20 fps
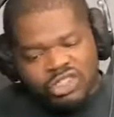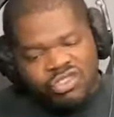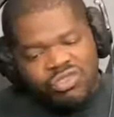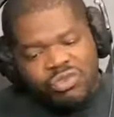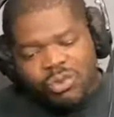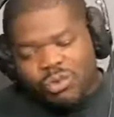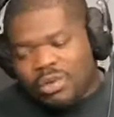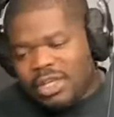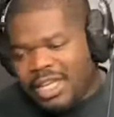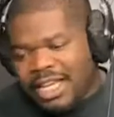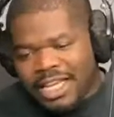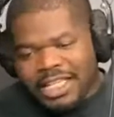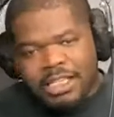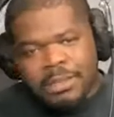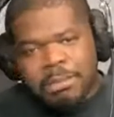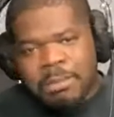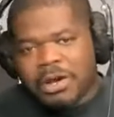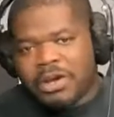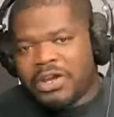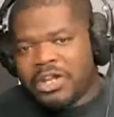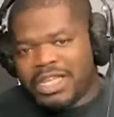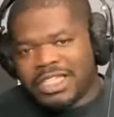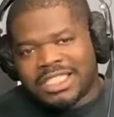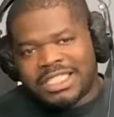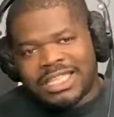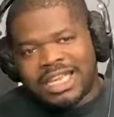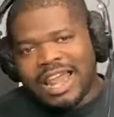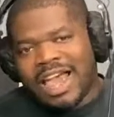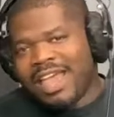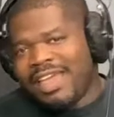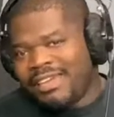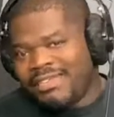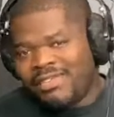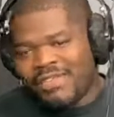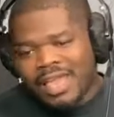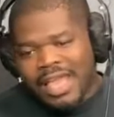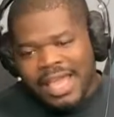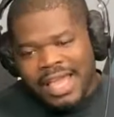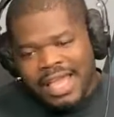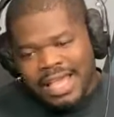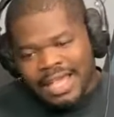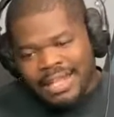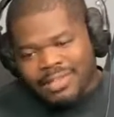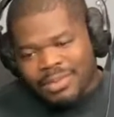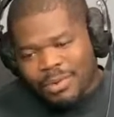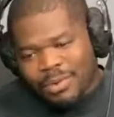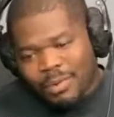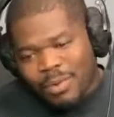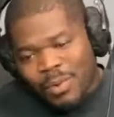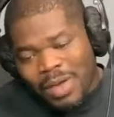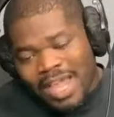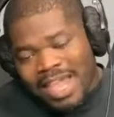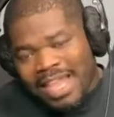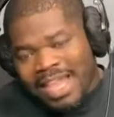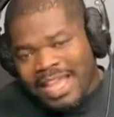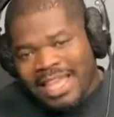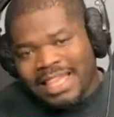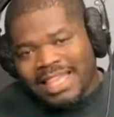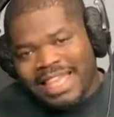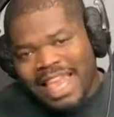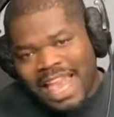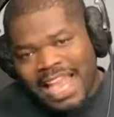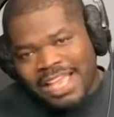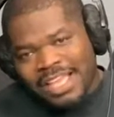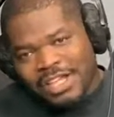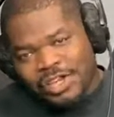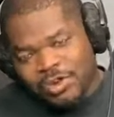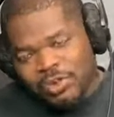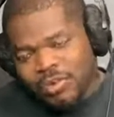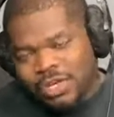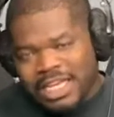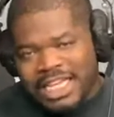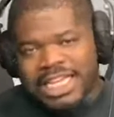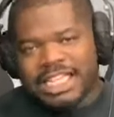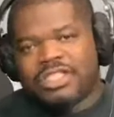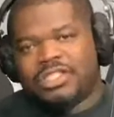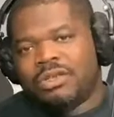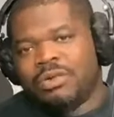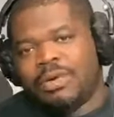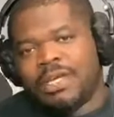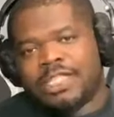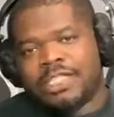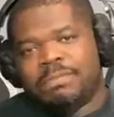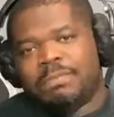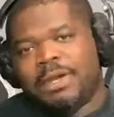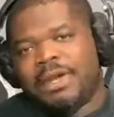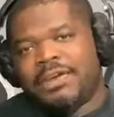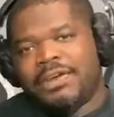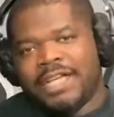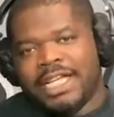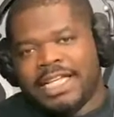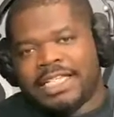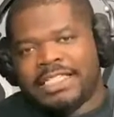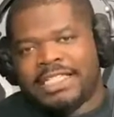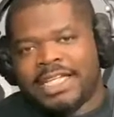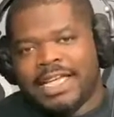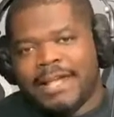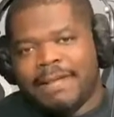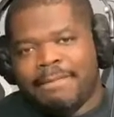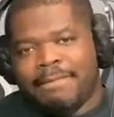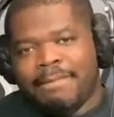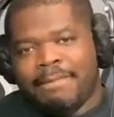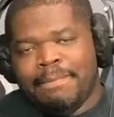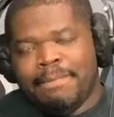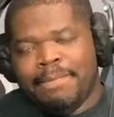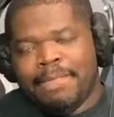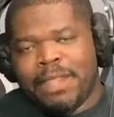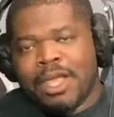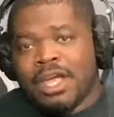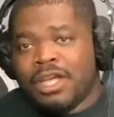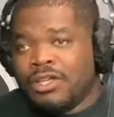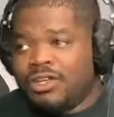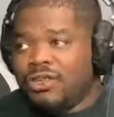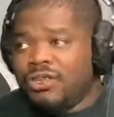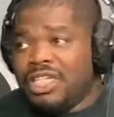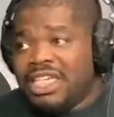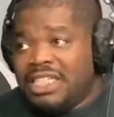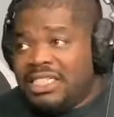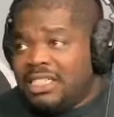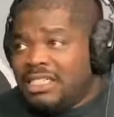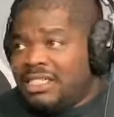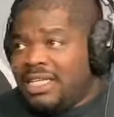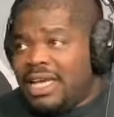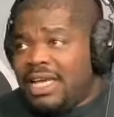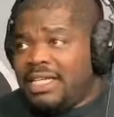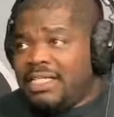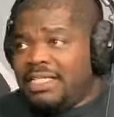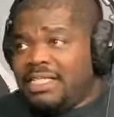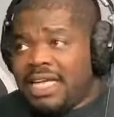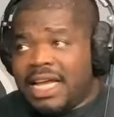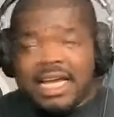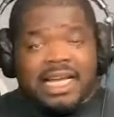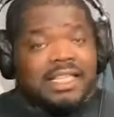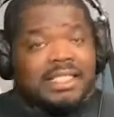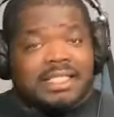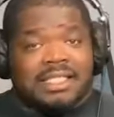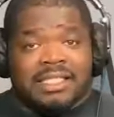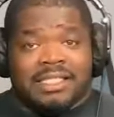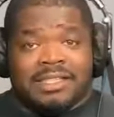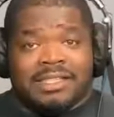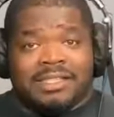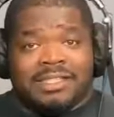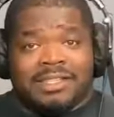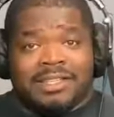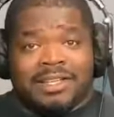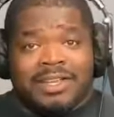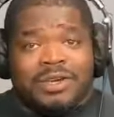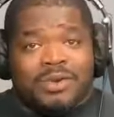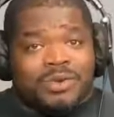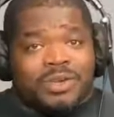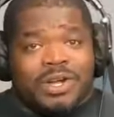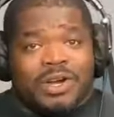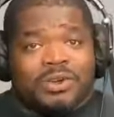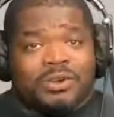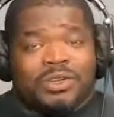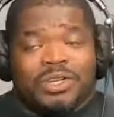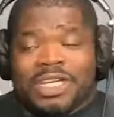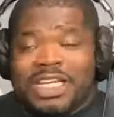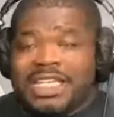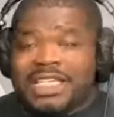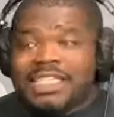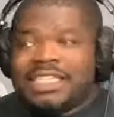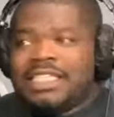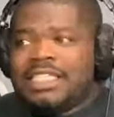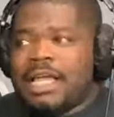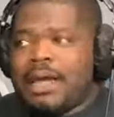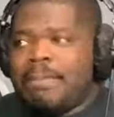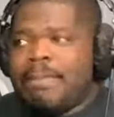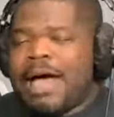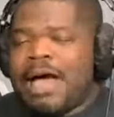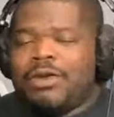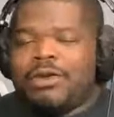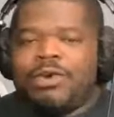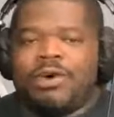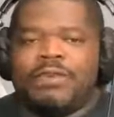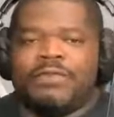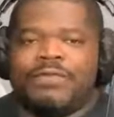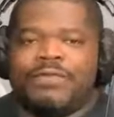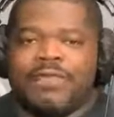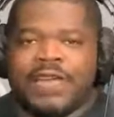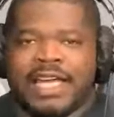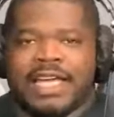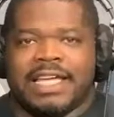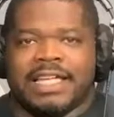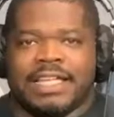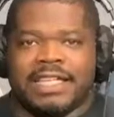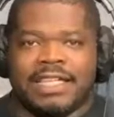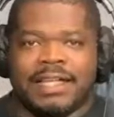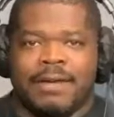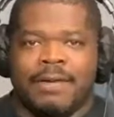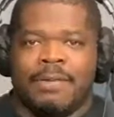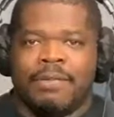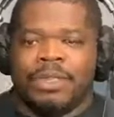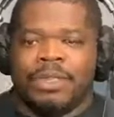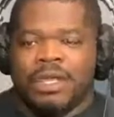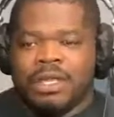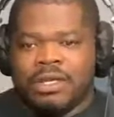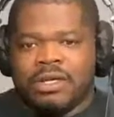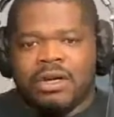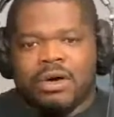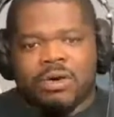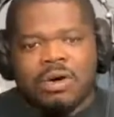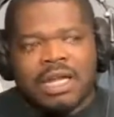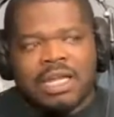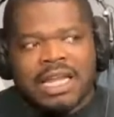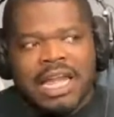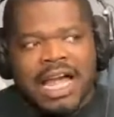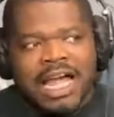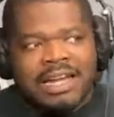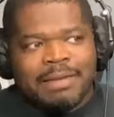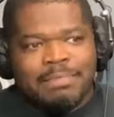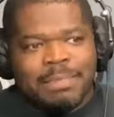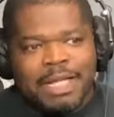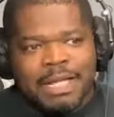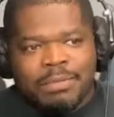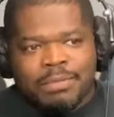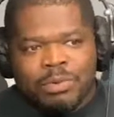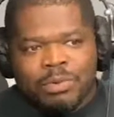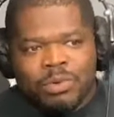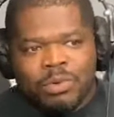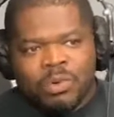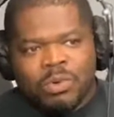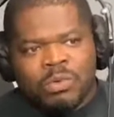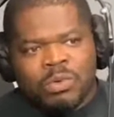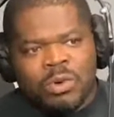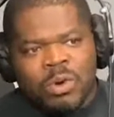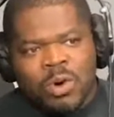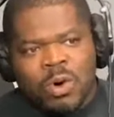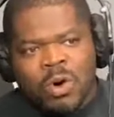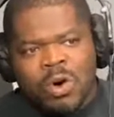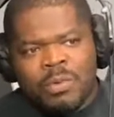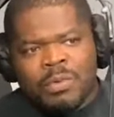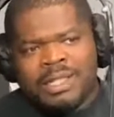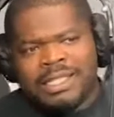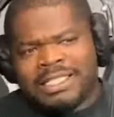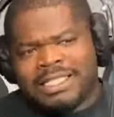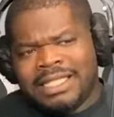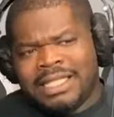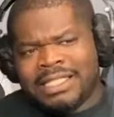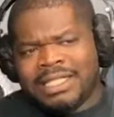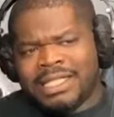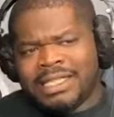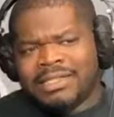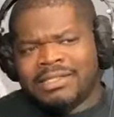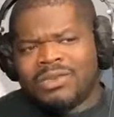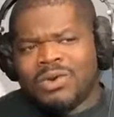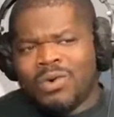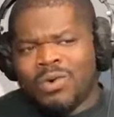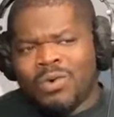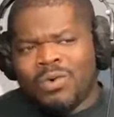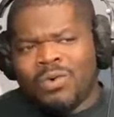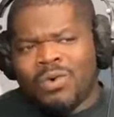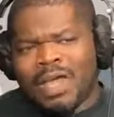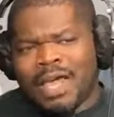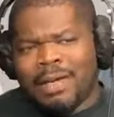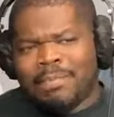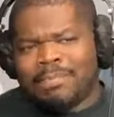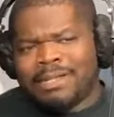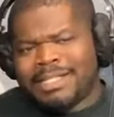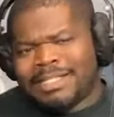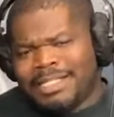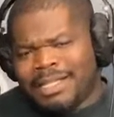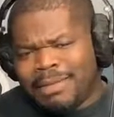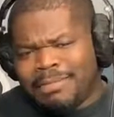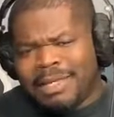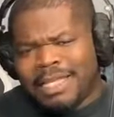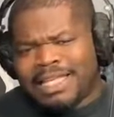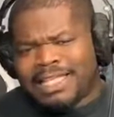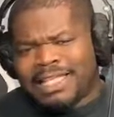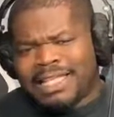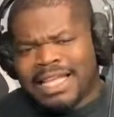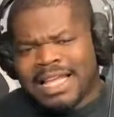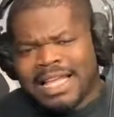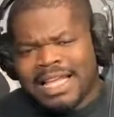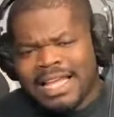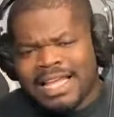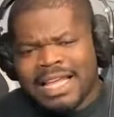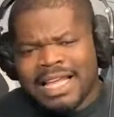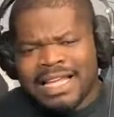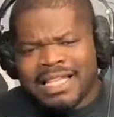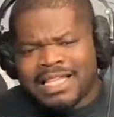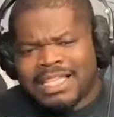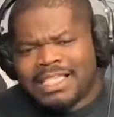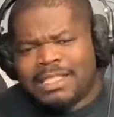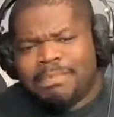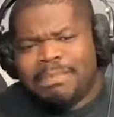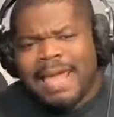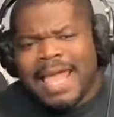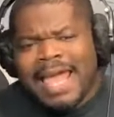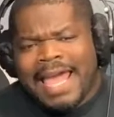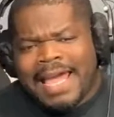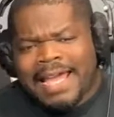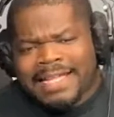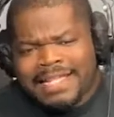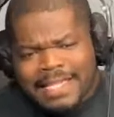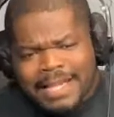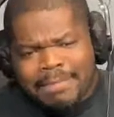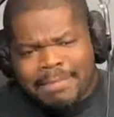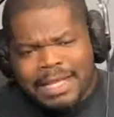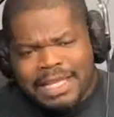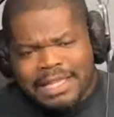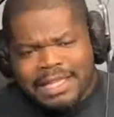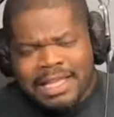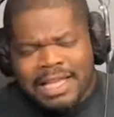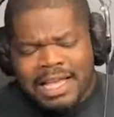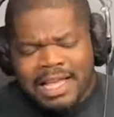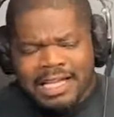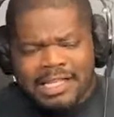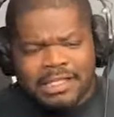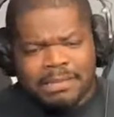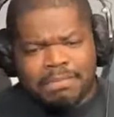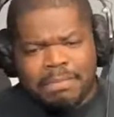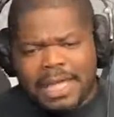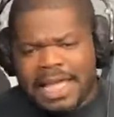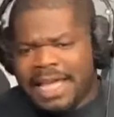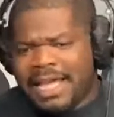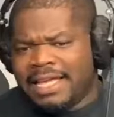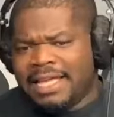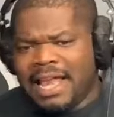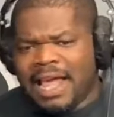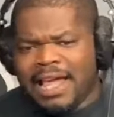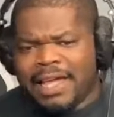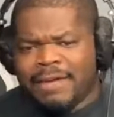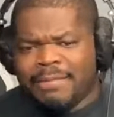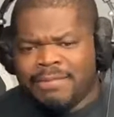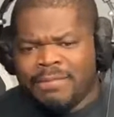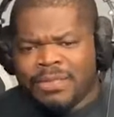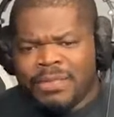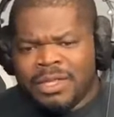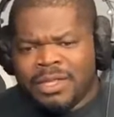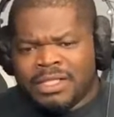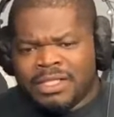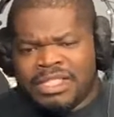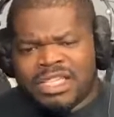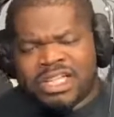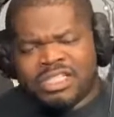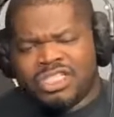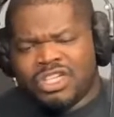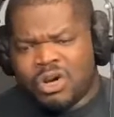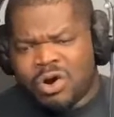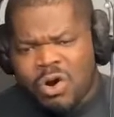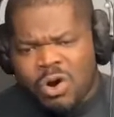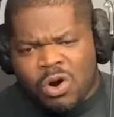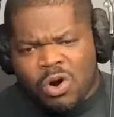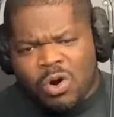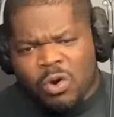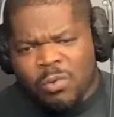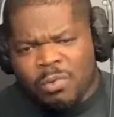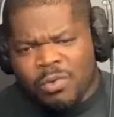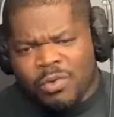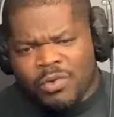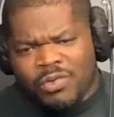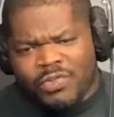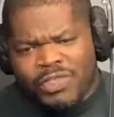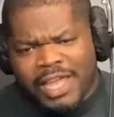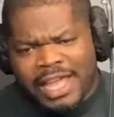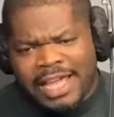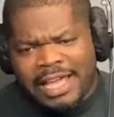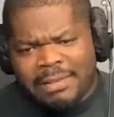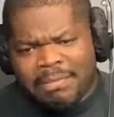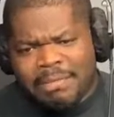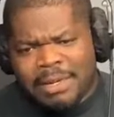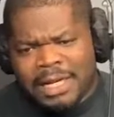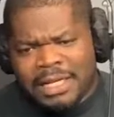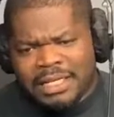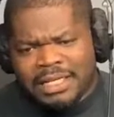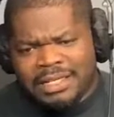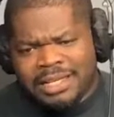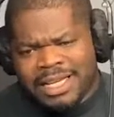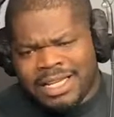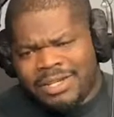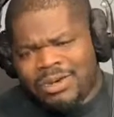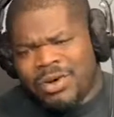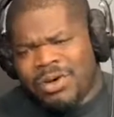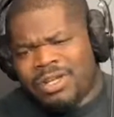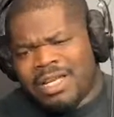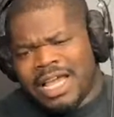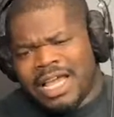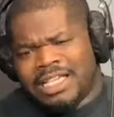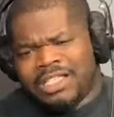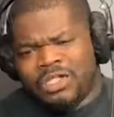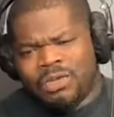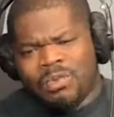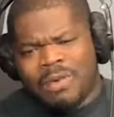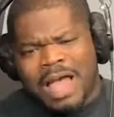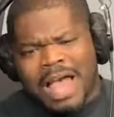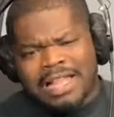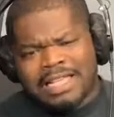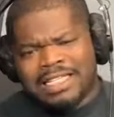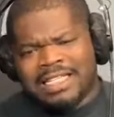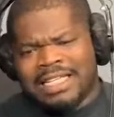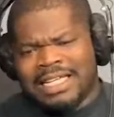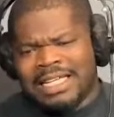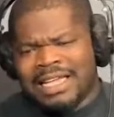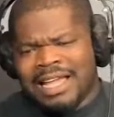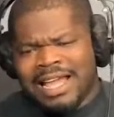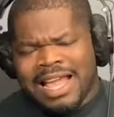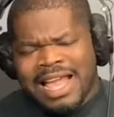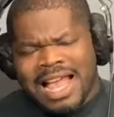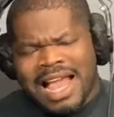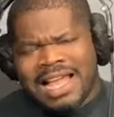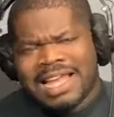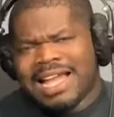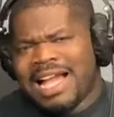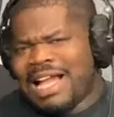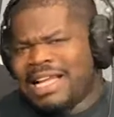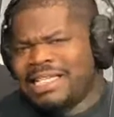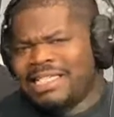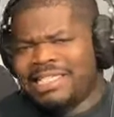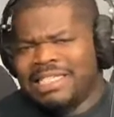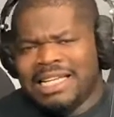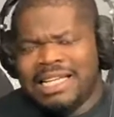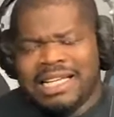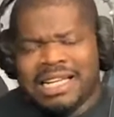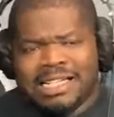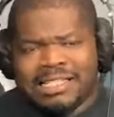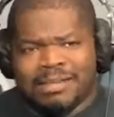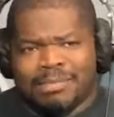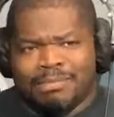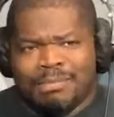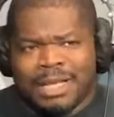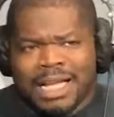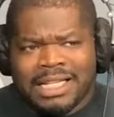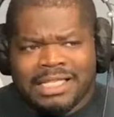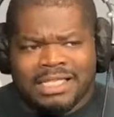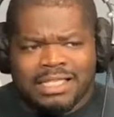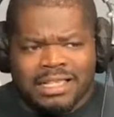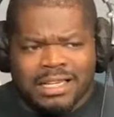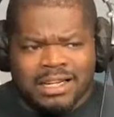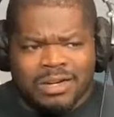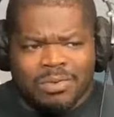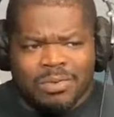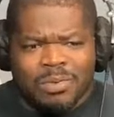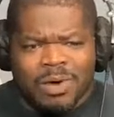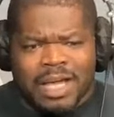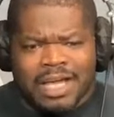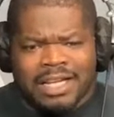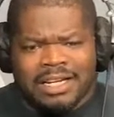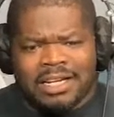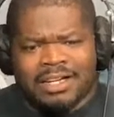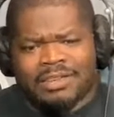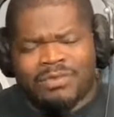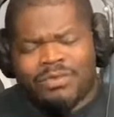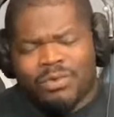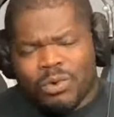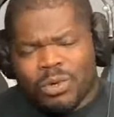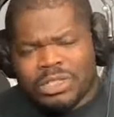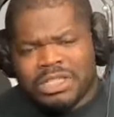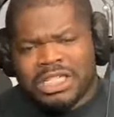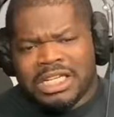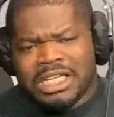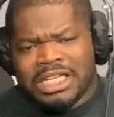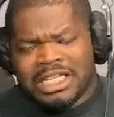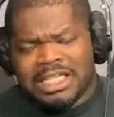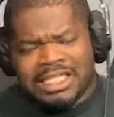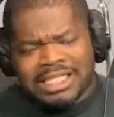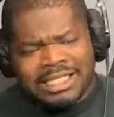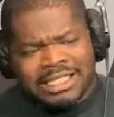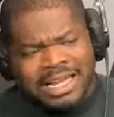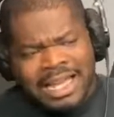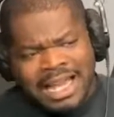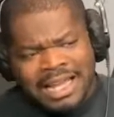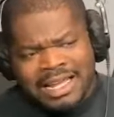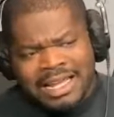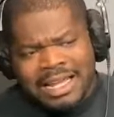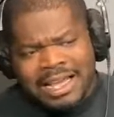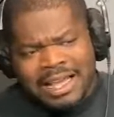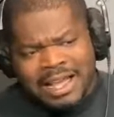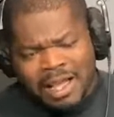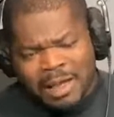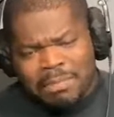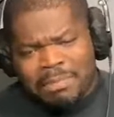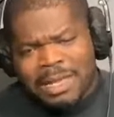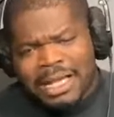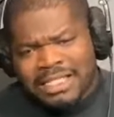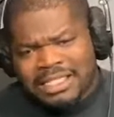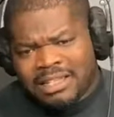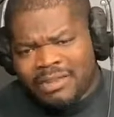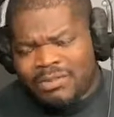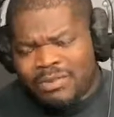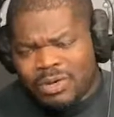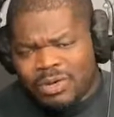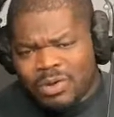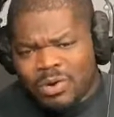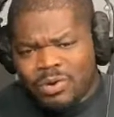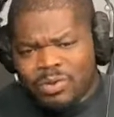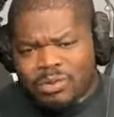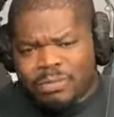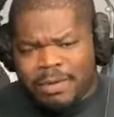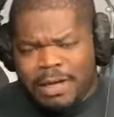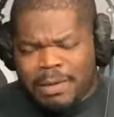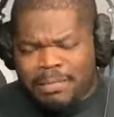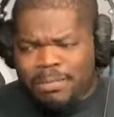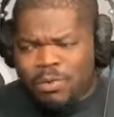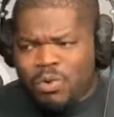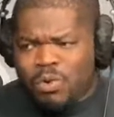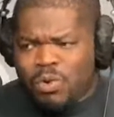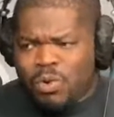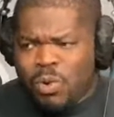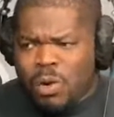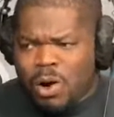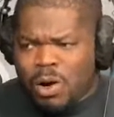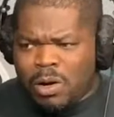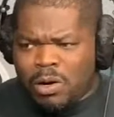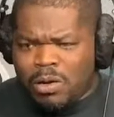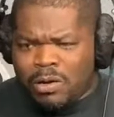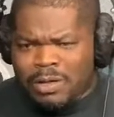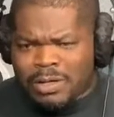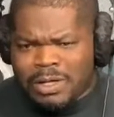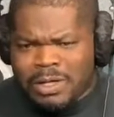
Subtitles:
truly experience life in the way that you need to experience it. You need to take chances. You need to step out on faith. A lot of people always see this whole epidemic thing, this pandemic thing, as being like such a horrible thing. But in all actuality, I kind of see it as a blessing in a way. And unfortunately, it's not a blessing for those people who are,